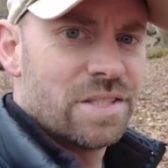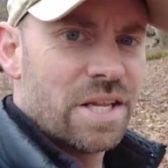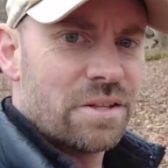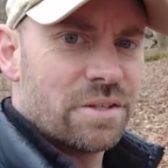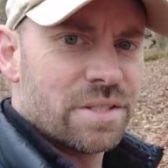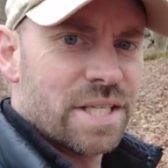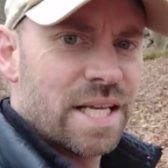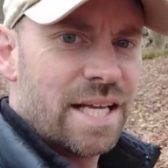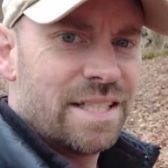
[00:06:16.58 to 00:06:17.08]

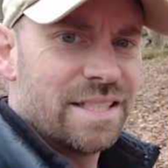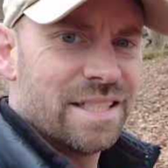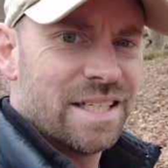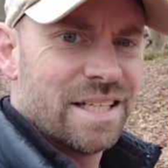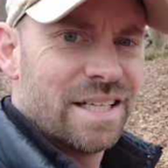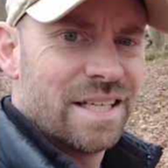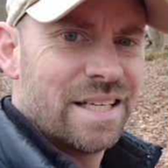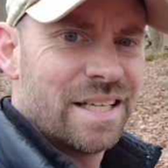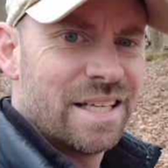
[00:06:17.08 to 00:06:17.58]
another site.
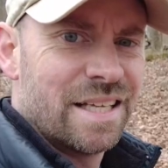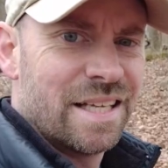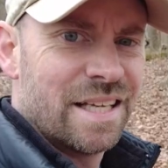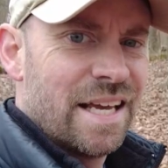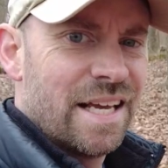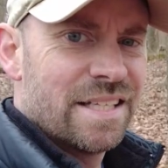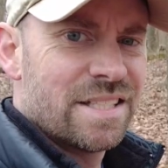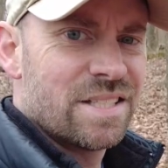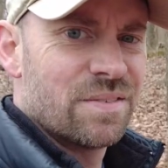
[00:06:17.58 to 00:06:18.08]

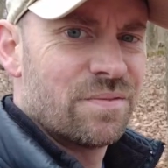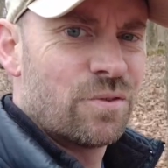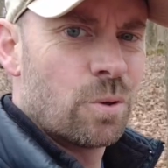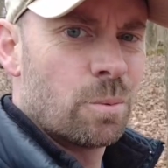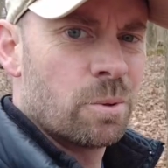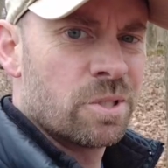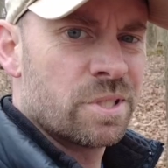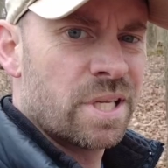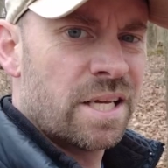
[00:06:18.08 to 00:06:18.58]
It's the
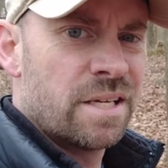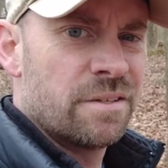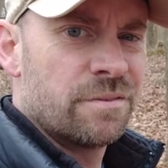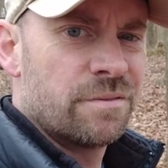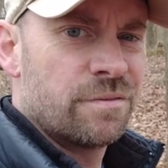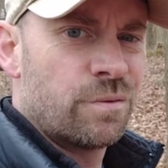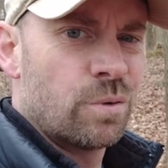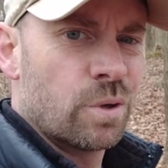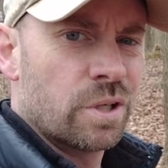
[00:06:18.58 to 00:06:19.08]
former site of
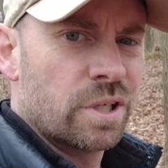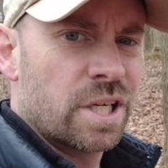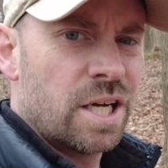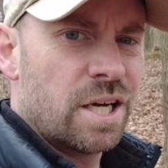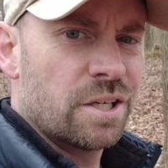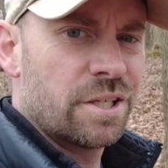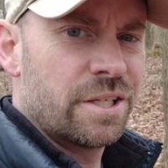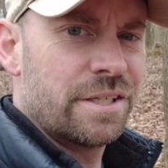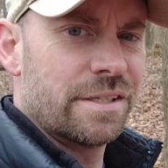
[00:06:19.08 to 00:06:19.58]
Fort
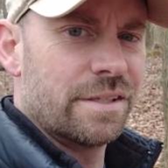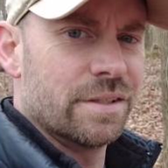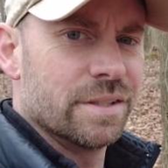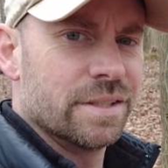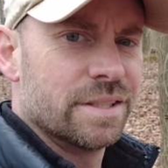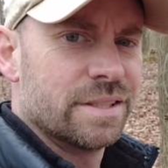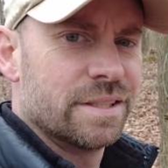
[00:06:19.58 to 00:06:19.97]
Cockhill.